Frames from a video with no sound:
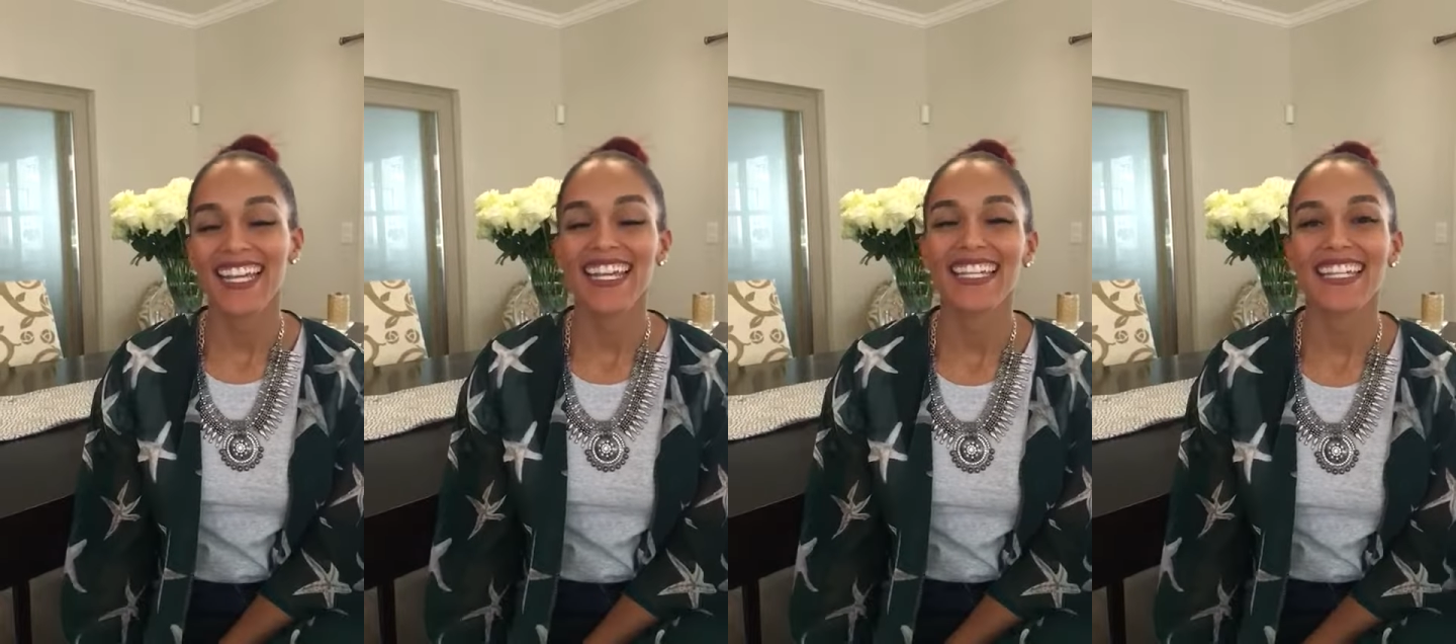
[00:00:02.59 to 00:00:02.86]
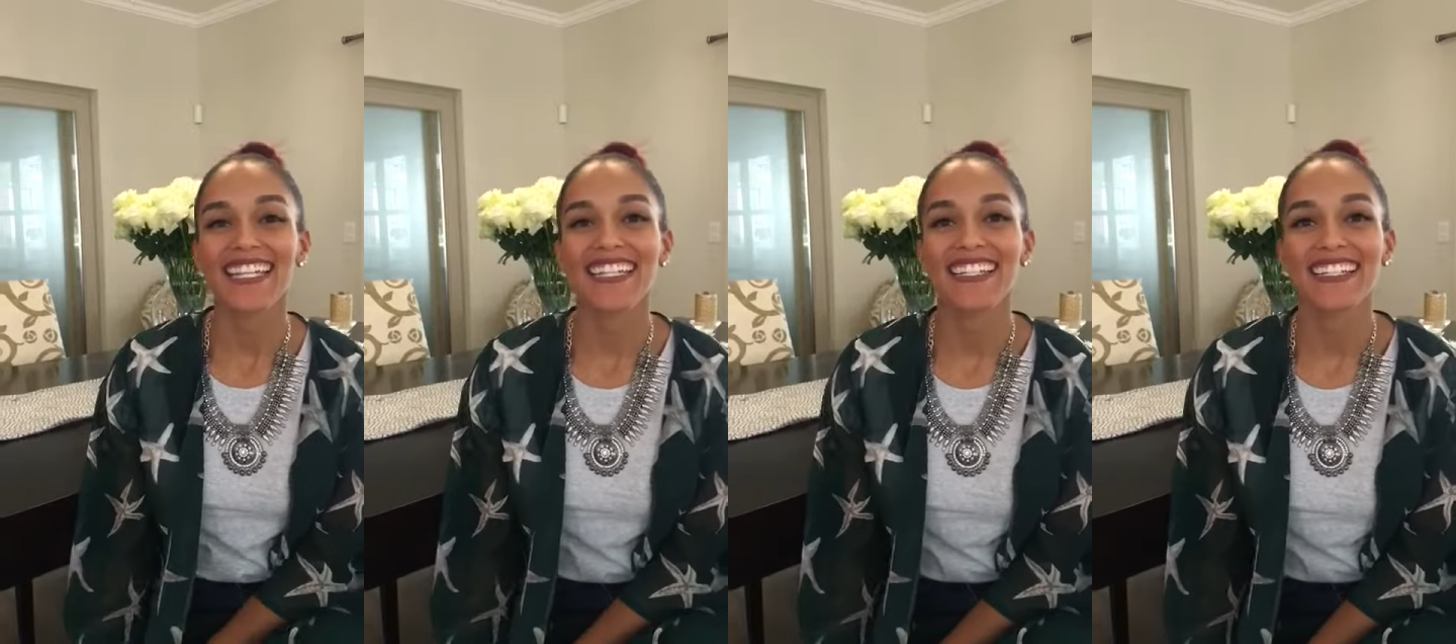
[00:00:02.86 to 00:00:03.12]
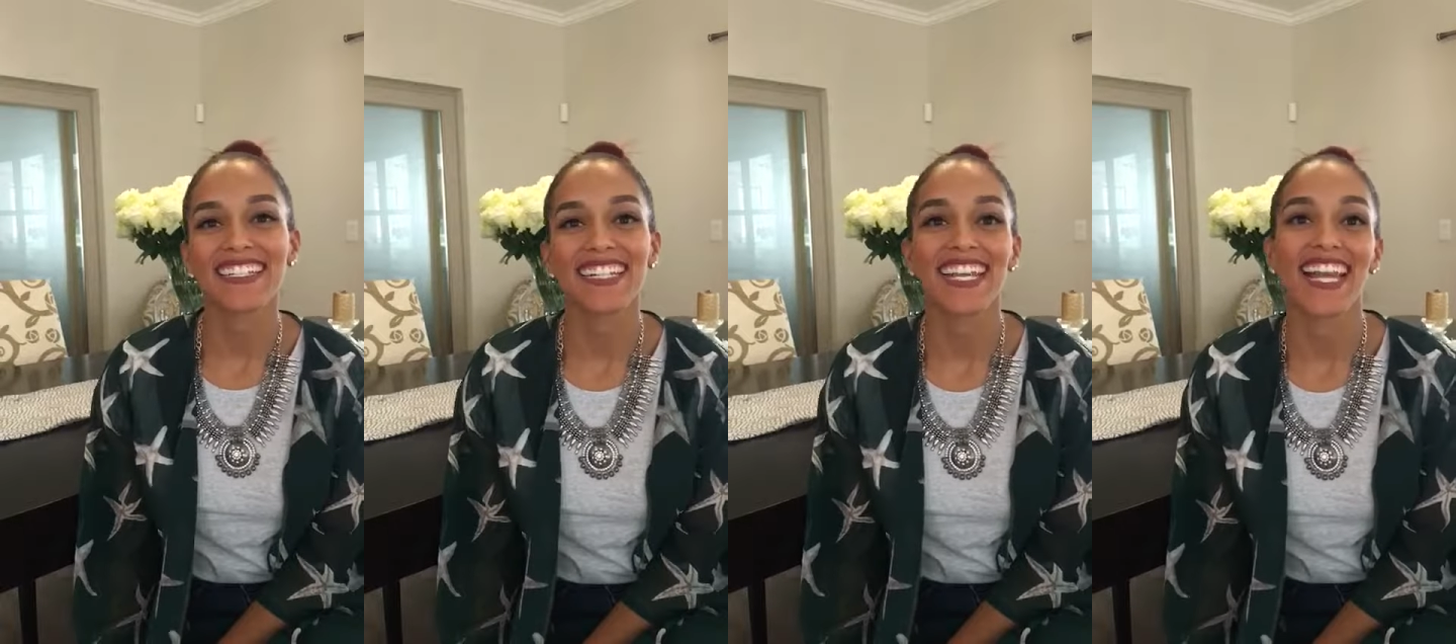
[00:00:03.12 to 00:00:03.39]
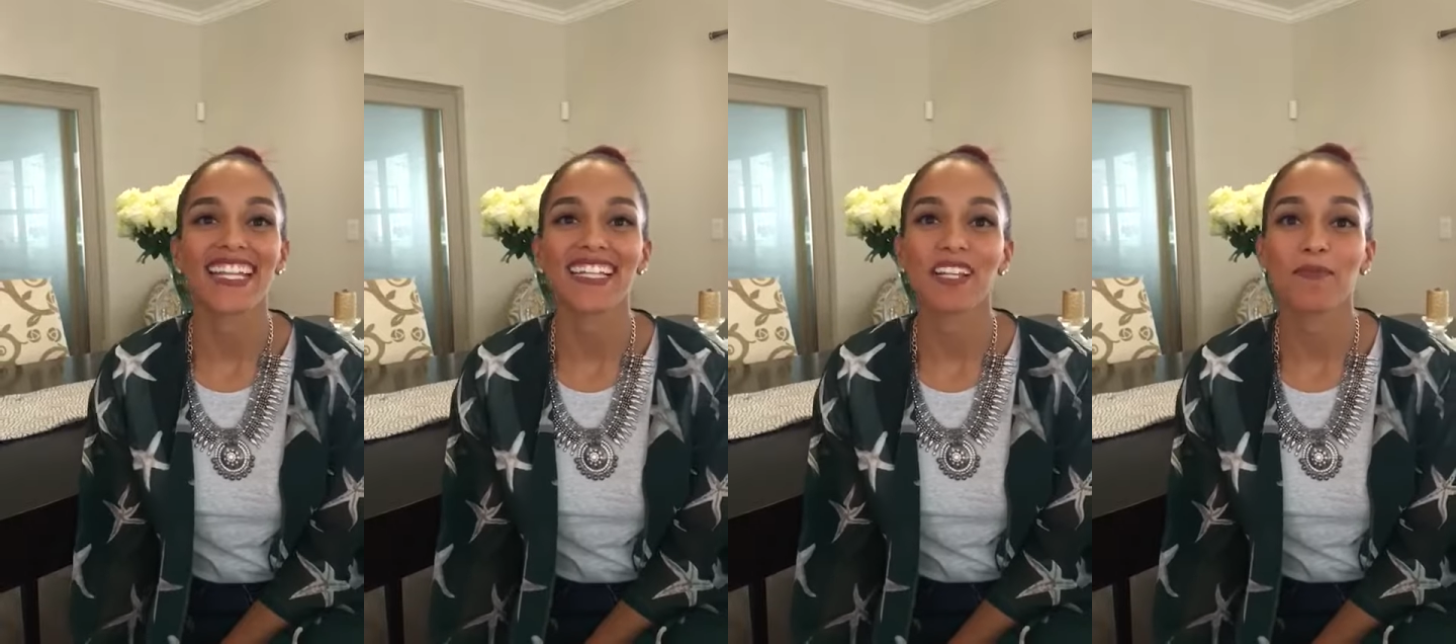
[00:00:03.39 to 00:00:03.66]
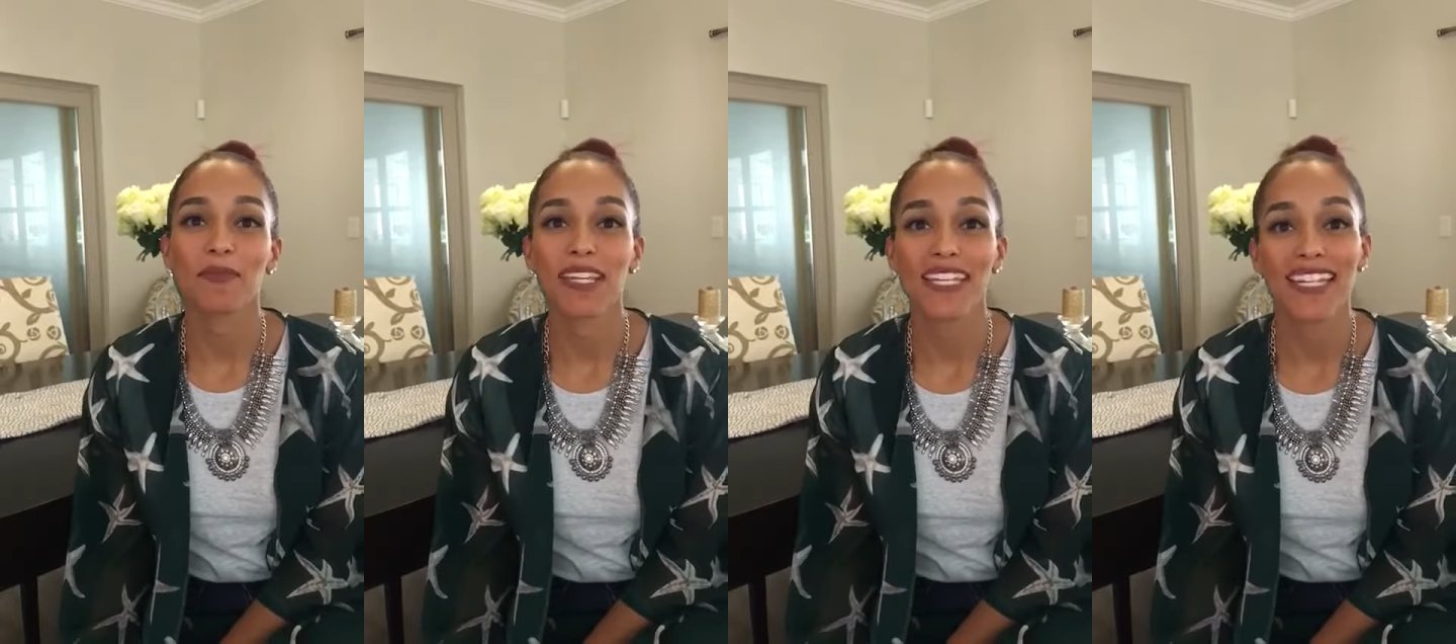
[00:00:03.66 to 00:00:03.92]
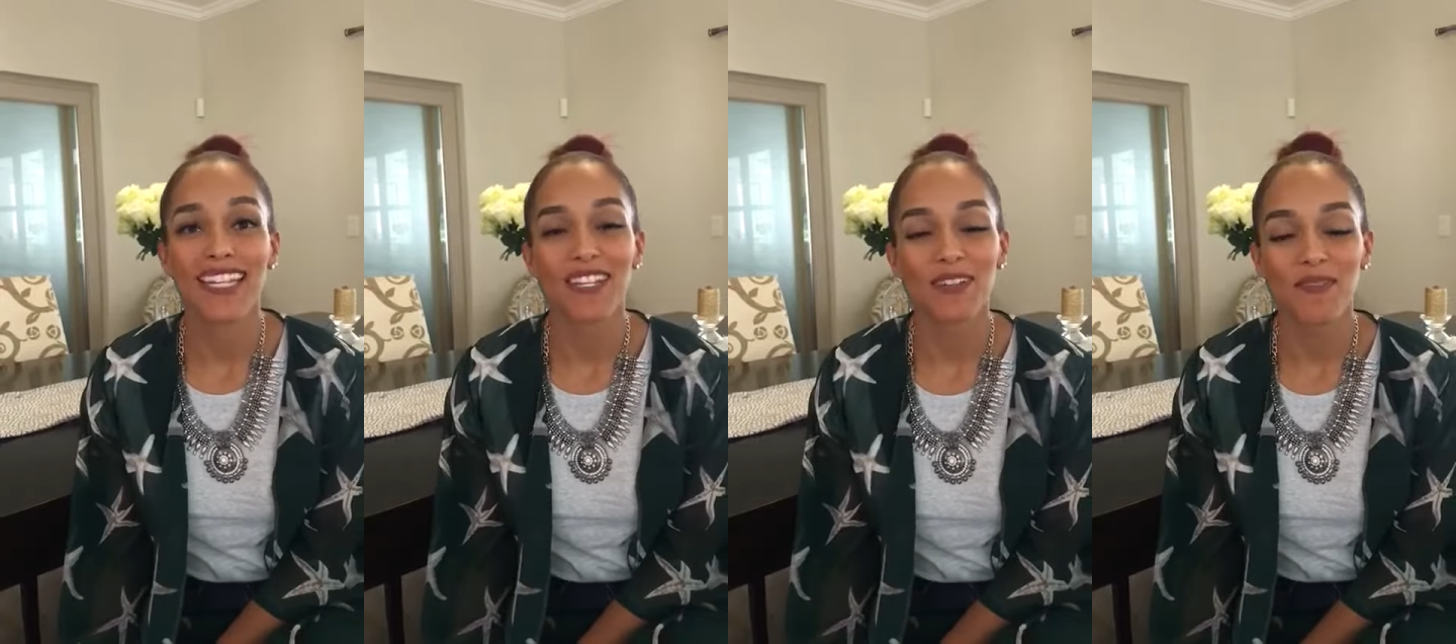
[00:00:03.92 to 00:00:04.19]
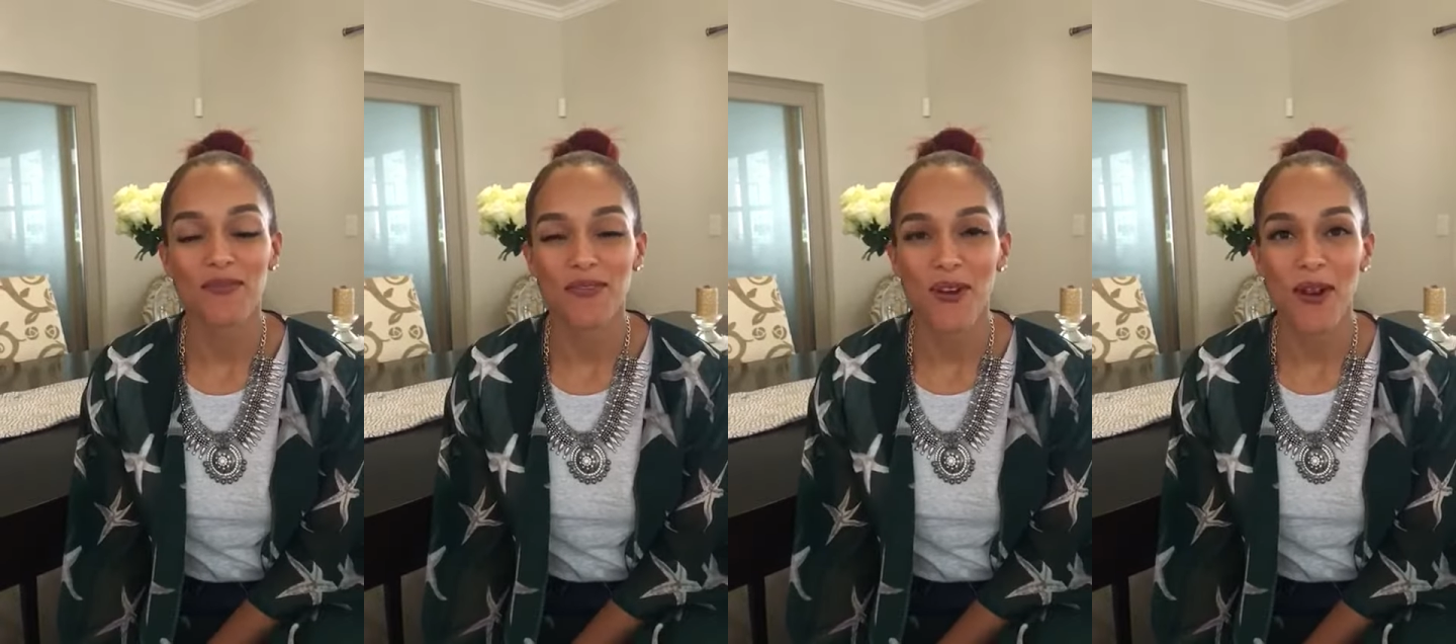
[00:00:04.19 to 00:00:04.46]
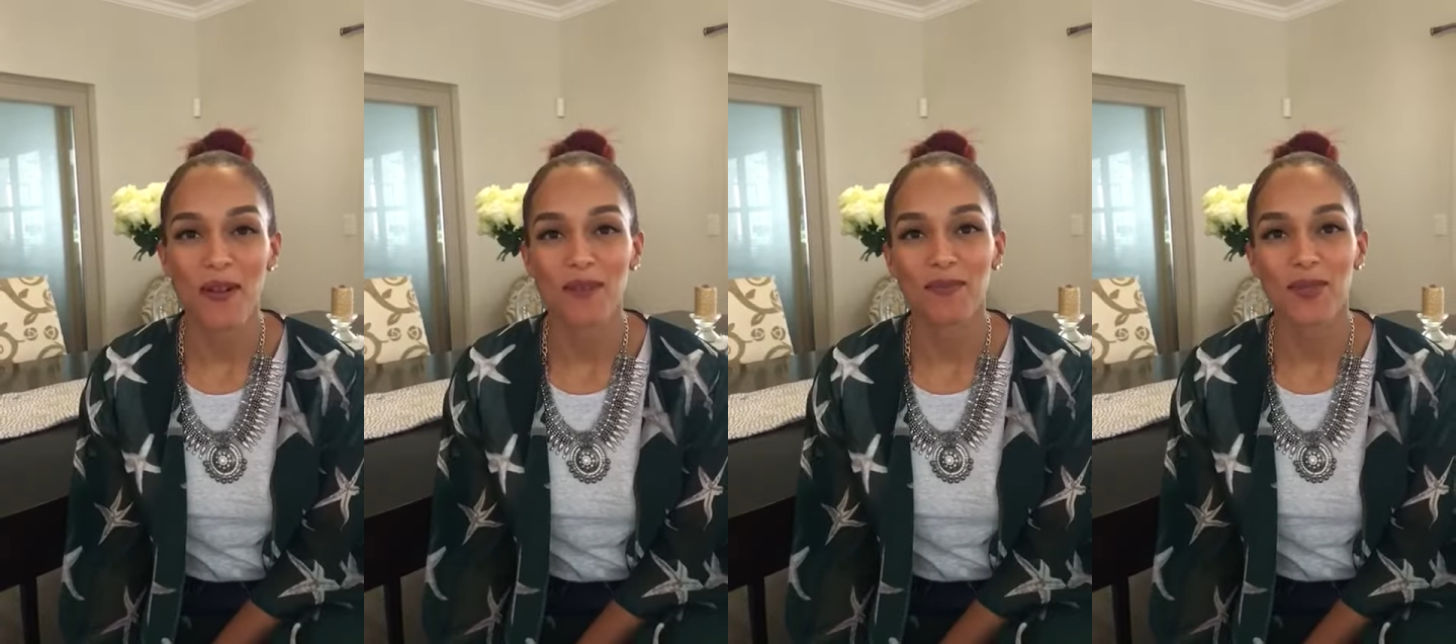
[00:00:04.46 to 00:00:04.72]
It is Leanne Dlamini
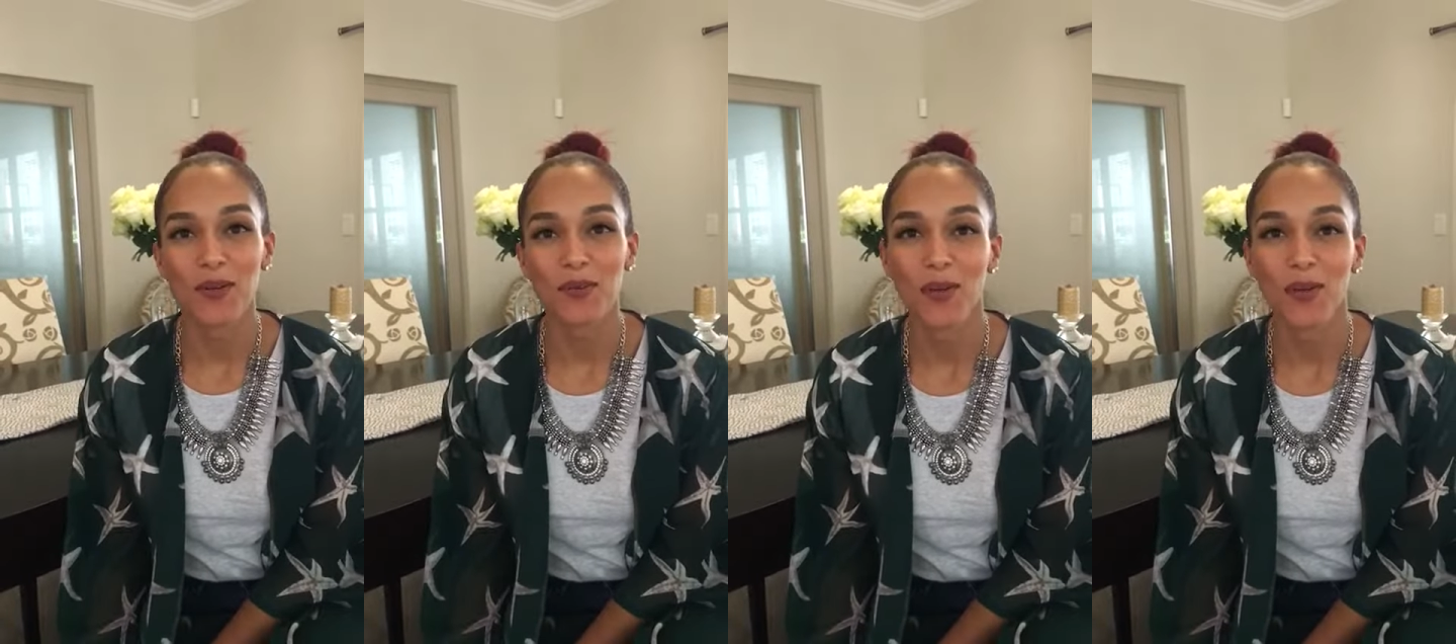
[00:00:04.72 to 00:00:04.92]
from